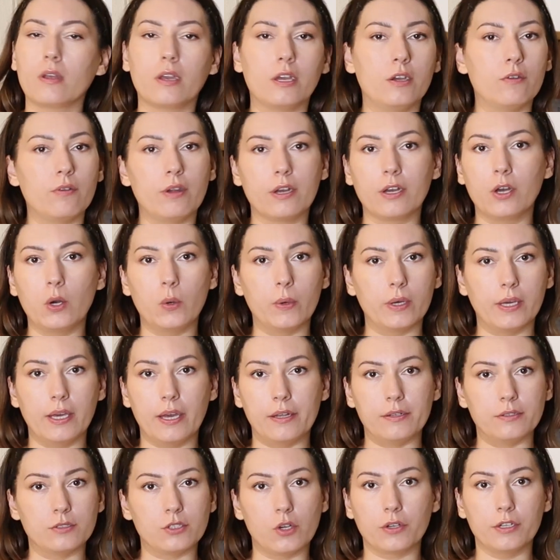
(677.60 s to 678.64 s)
here I go
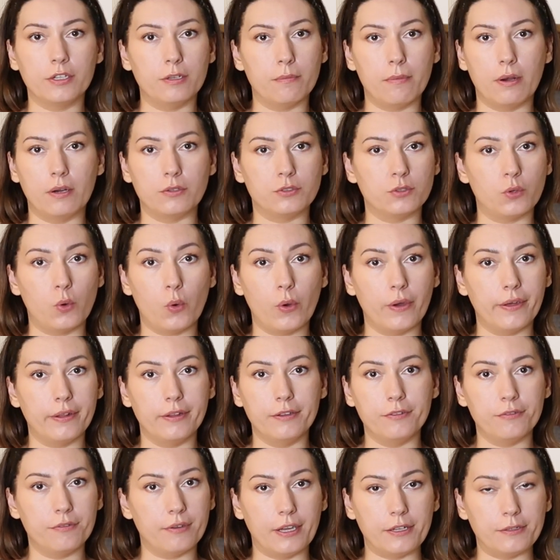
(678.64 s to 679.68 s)
again talking about oil
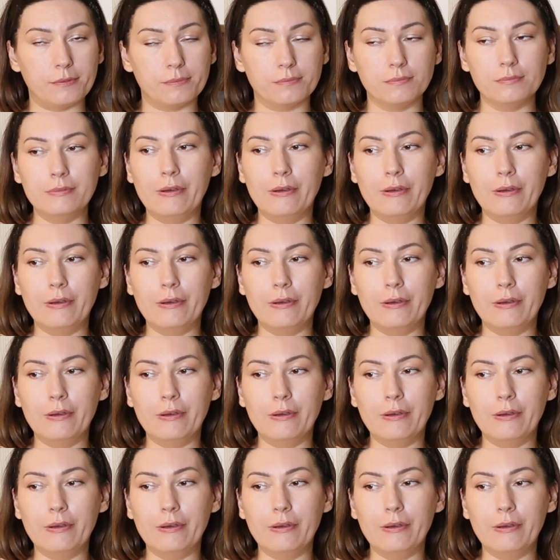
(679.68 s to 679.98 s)
and fat.